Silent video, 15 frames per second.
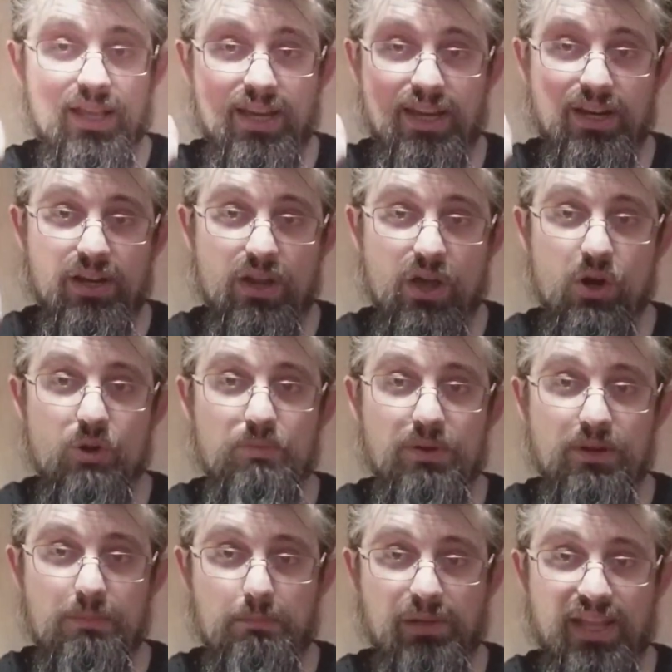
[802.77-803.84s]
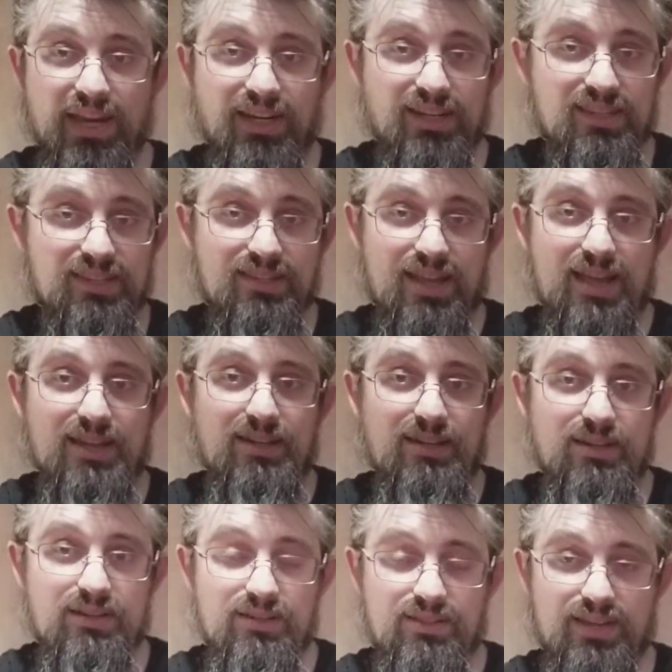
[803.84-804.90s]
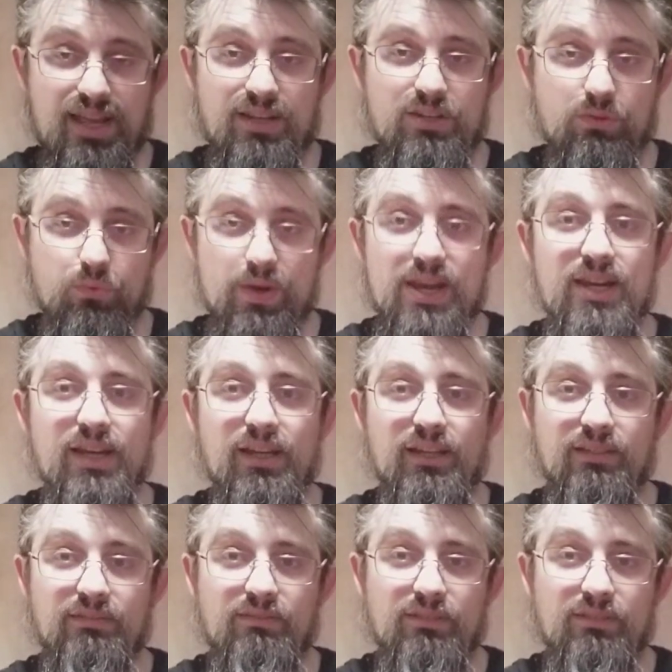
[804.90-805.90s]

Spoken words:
in an open, blank sand arena